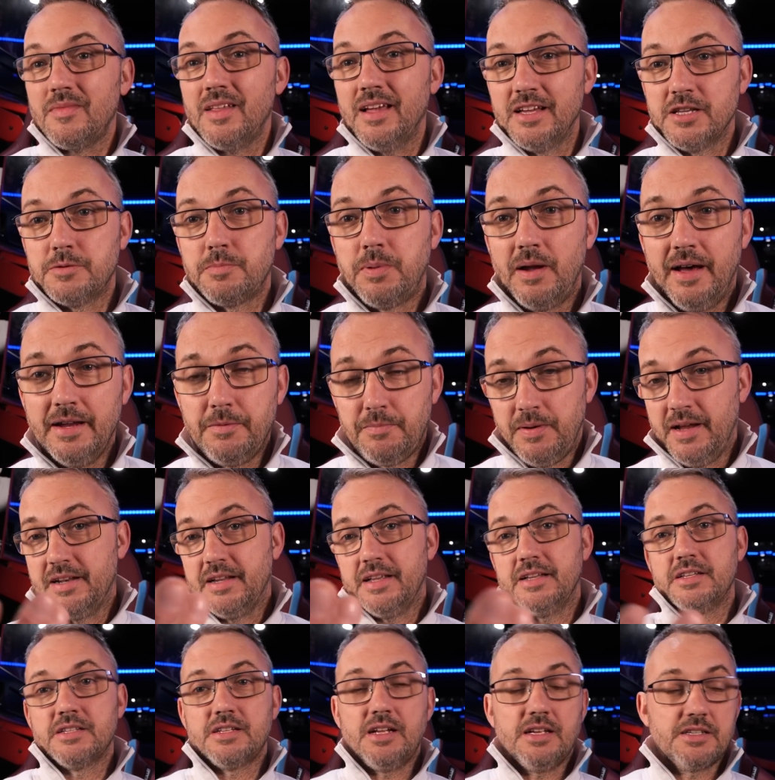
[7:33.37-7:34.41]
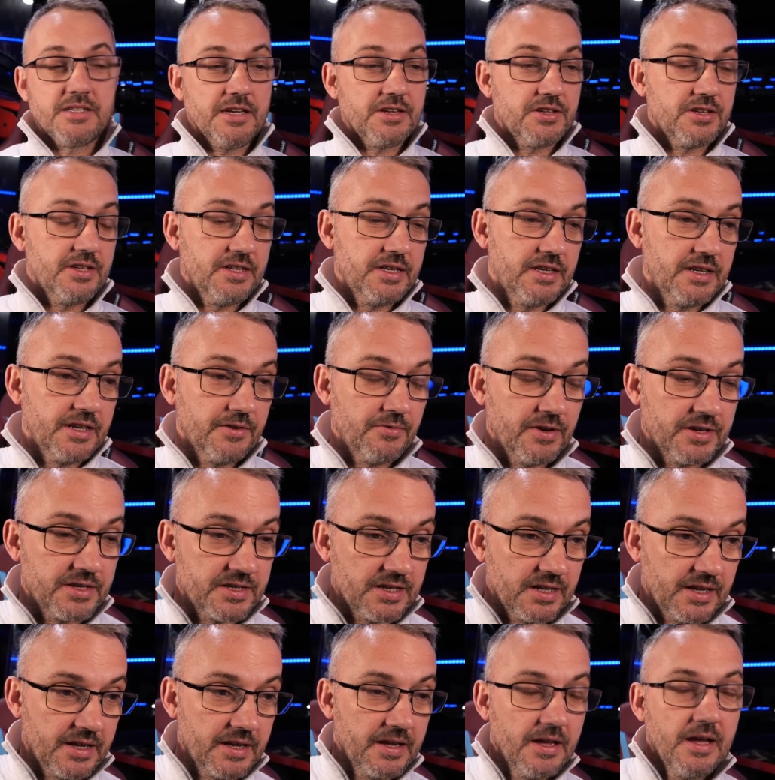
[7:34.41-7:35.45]
He's played against us, actually, didn't he,
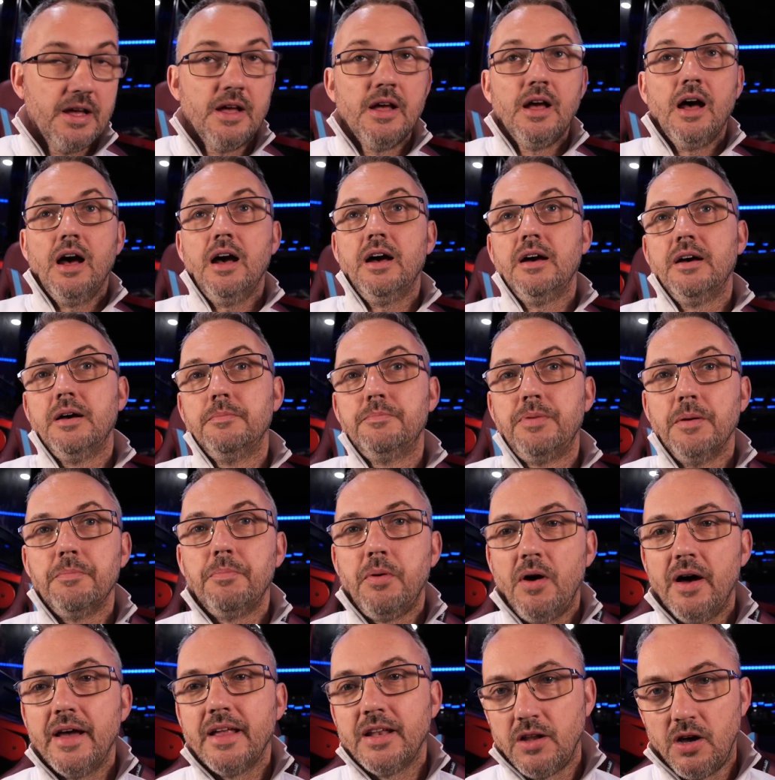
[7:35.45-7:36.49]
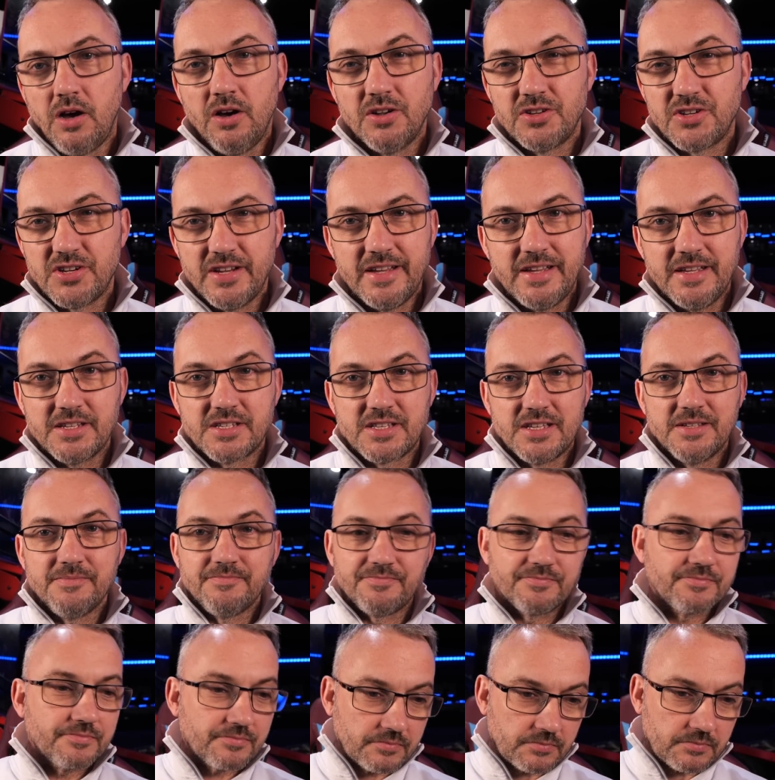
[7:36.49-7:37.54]
recently? But by and large, he's
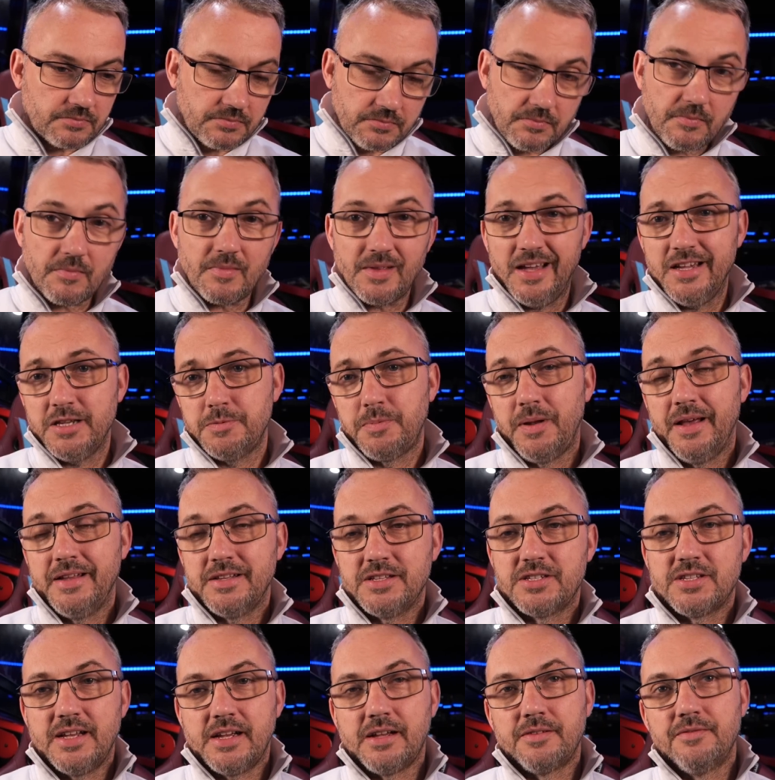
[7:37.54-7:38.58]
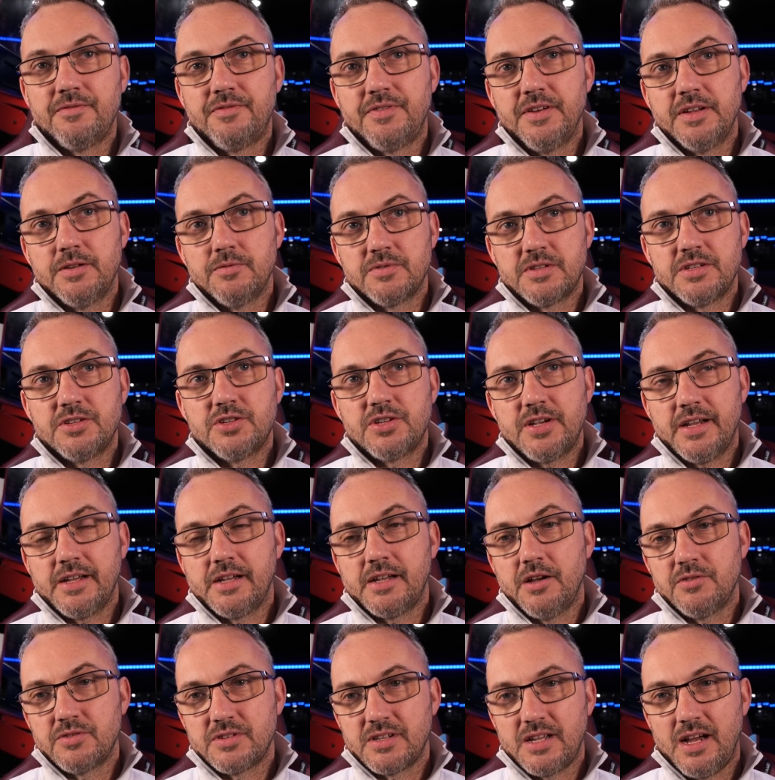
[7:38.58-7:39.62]
playing second fiddle.
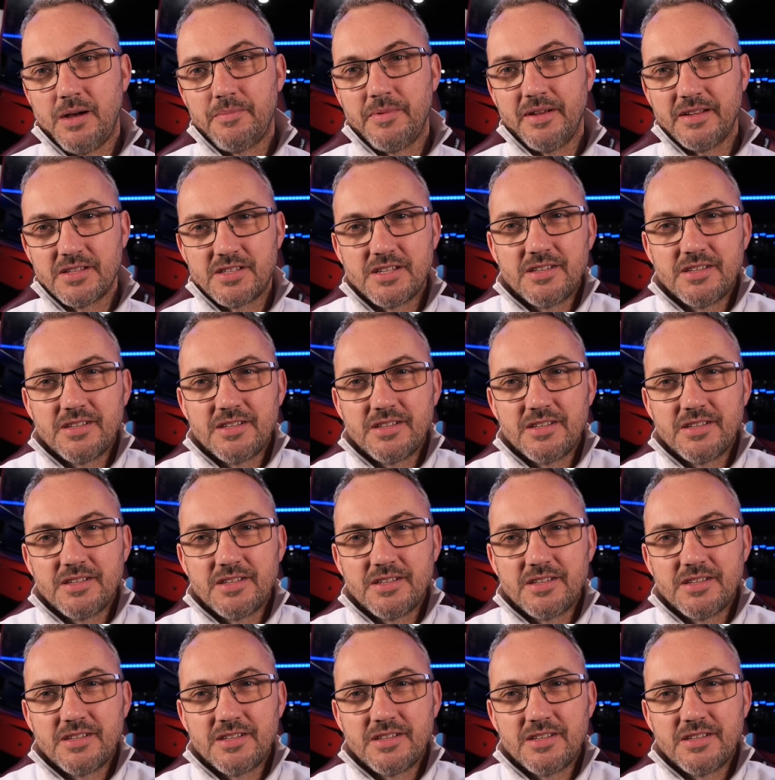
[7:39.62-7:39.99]
Zinchenko's come in.